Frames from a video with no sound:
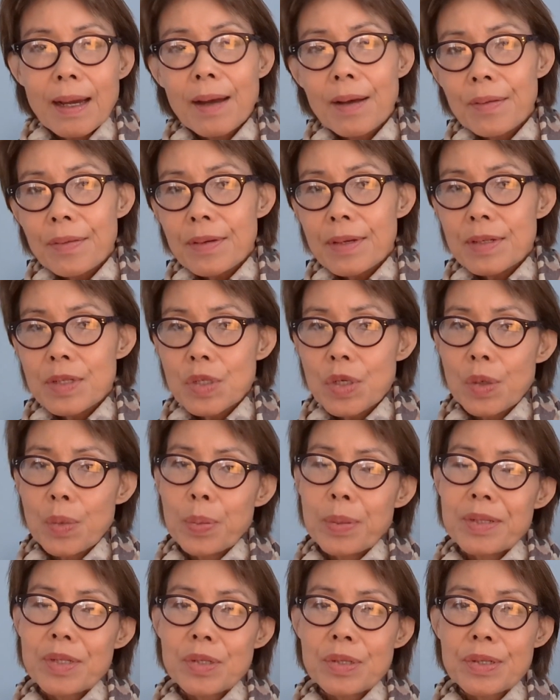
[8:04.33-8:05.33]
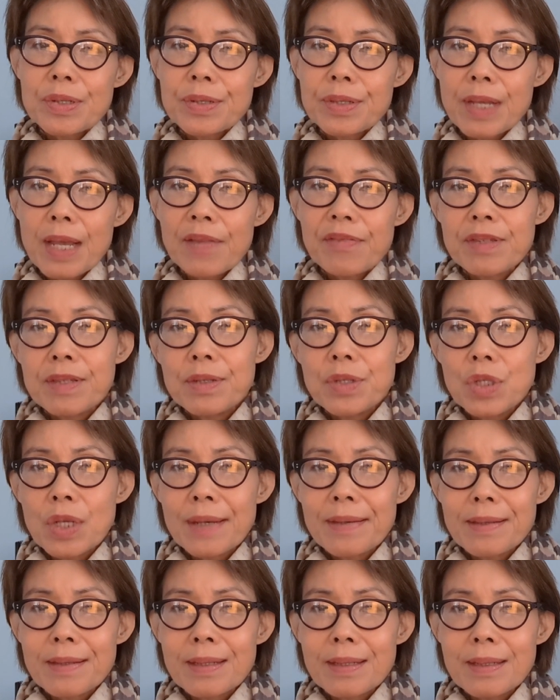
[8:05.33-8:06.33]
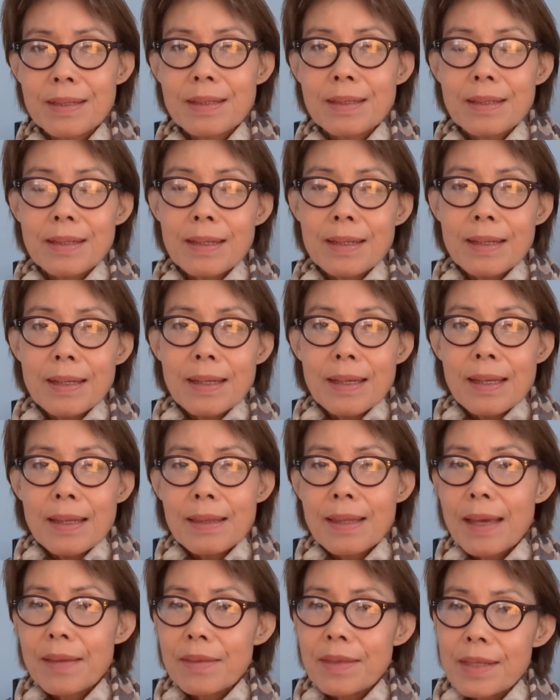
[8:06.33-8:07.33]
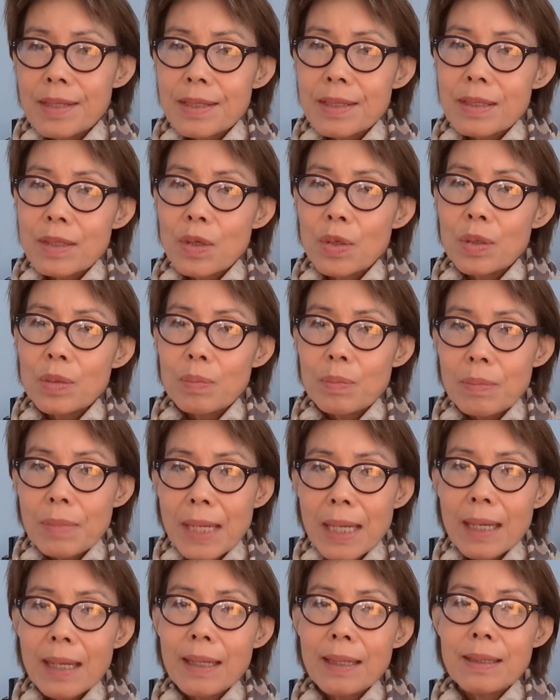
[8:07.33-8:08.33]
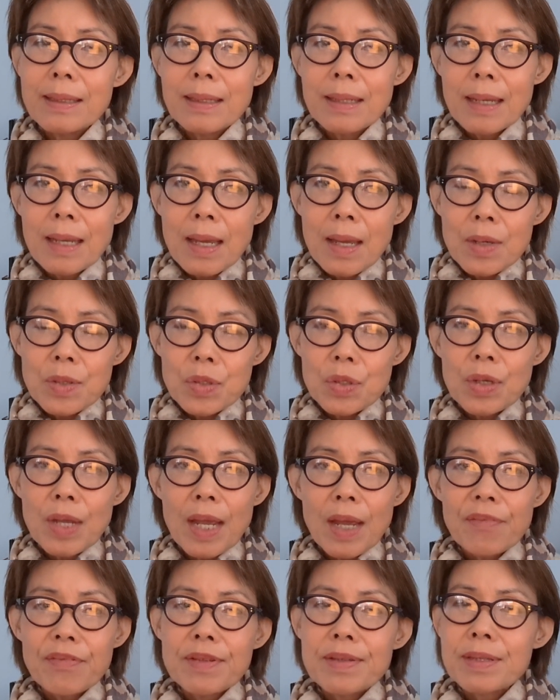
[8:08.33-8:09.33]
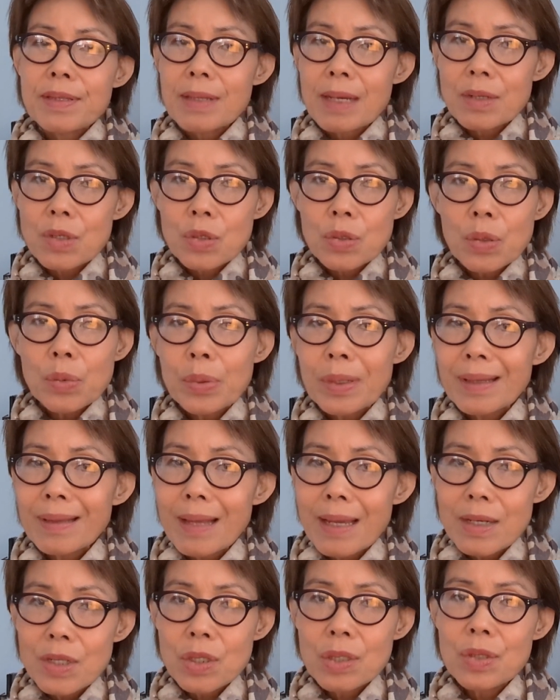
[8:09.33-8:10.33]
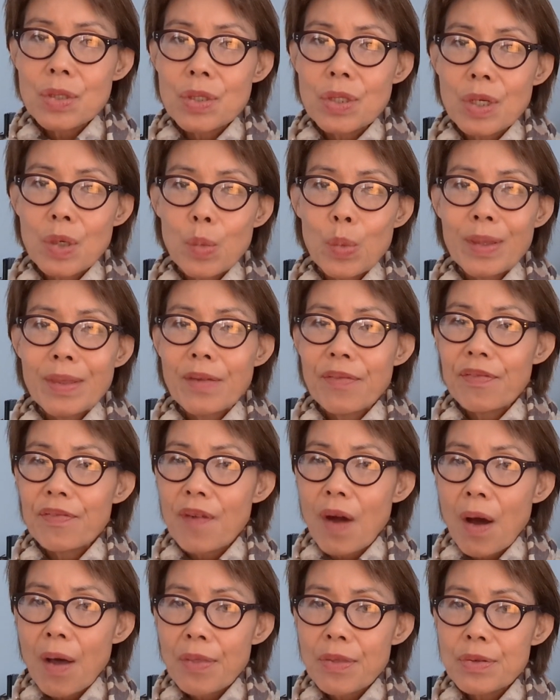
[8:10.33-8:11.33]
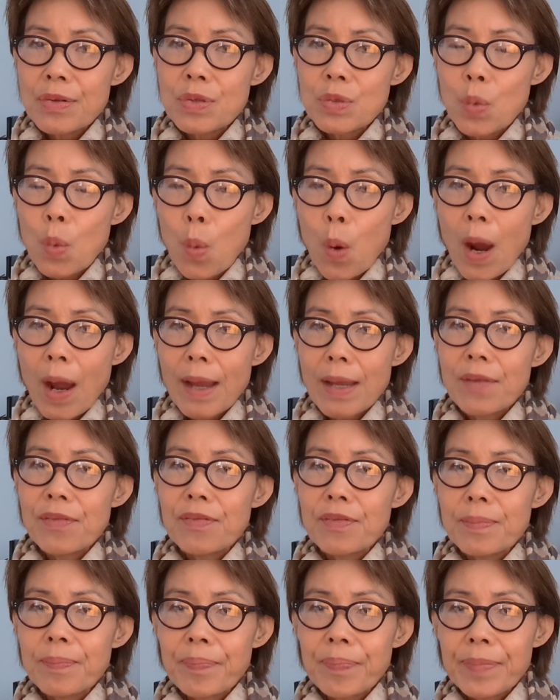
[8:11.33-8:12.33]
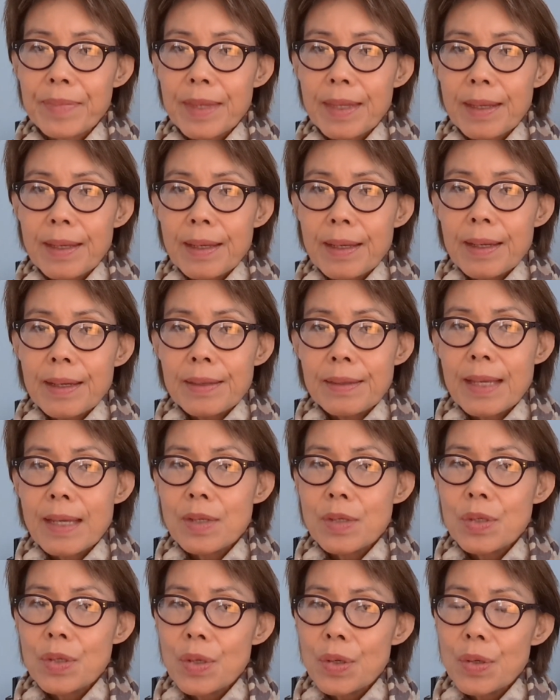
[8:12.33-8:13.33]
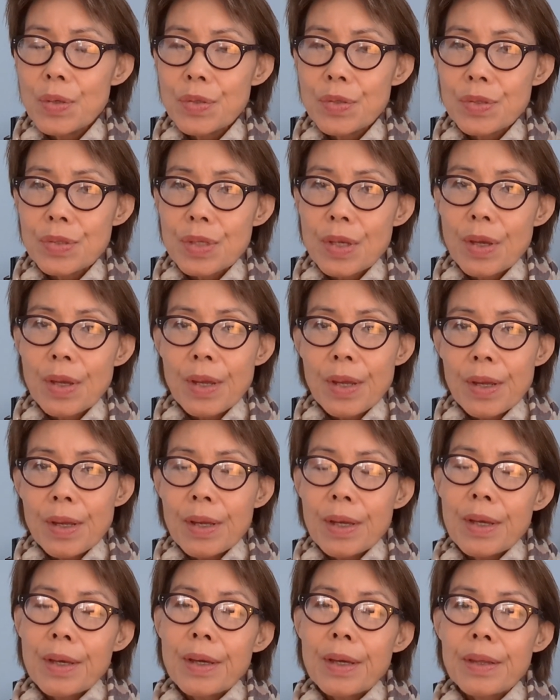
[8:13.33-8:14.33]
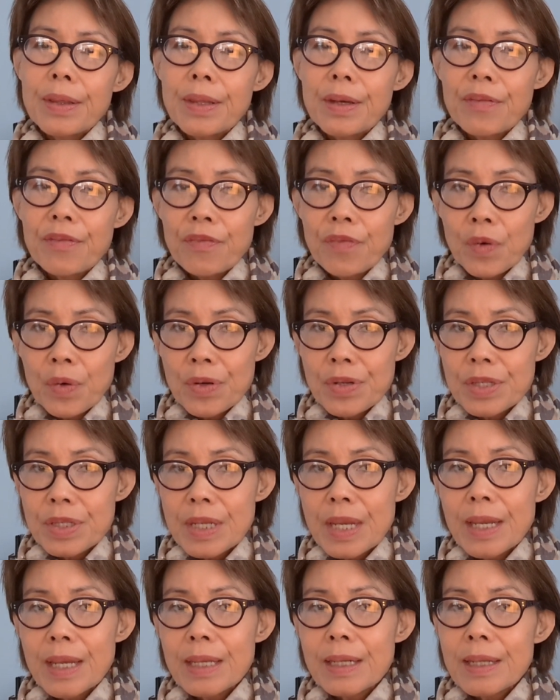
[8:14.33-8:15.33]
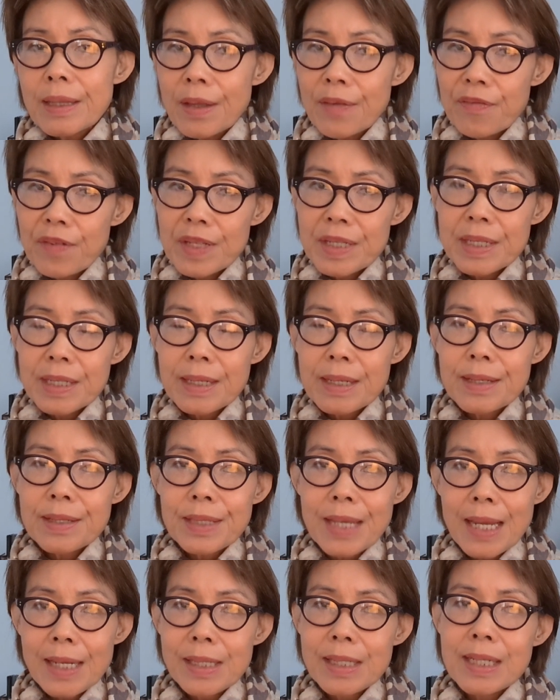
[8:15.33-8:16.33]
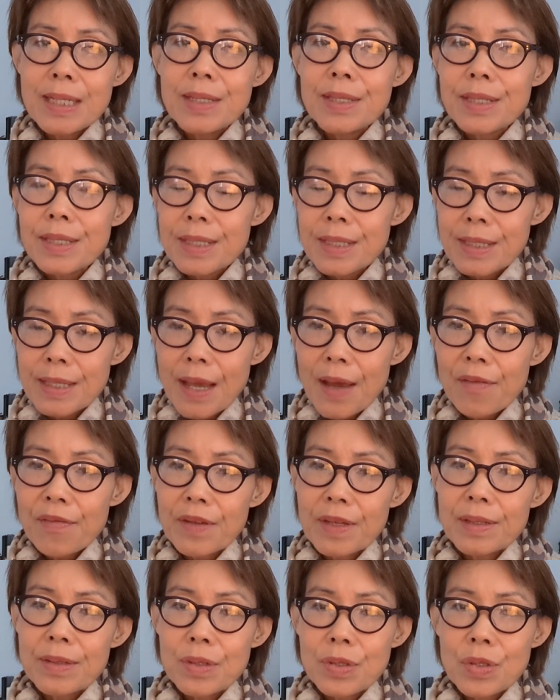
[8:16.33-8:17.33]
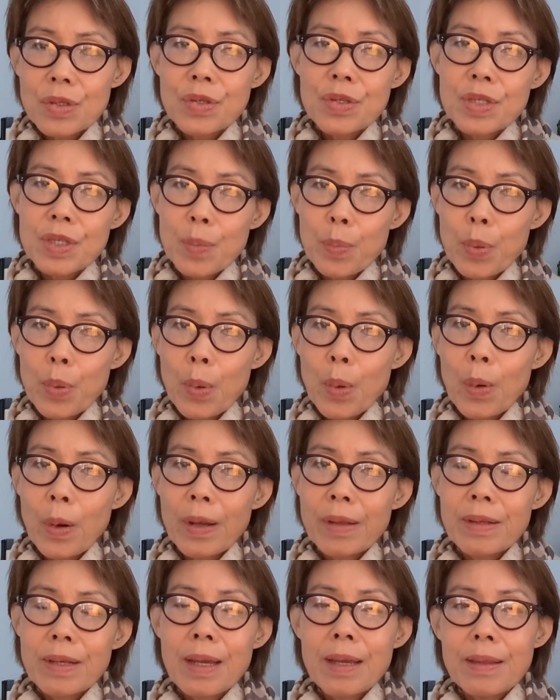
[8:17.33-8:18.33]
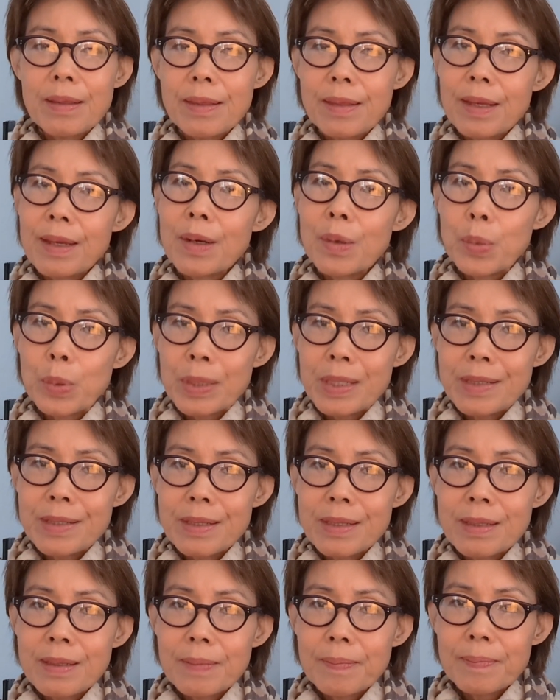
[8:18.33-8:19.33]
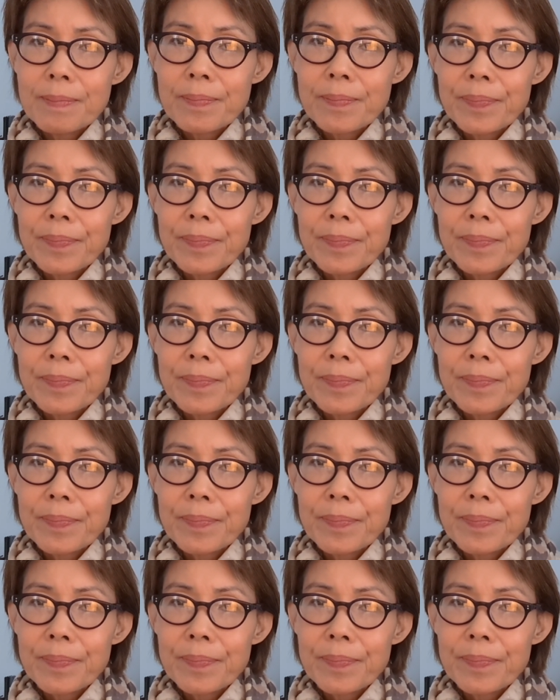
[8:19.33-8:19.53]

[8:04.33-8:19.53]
Other interpreters have suggested that this could mean to have a sexual relationship with the father's wife. They use the verse in Leviticus 18:7 to support their reason.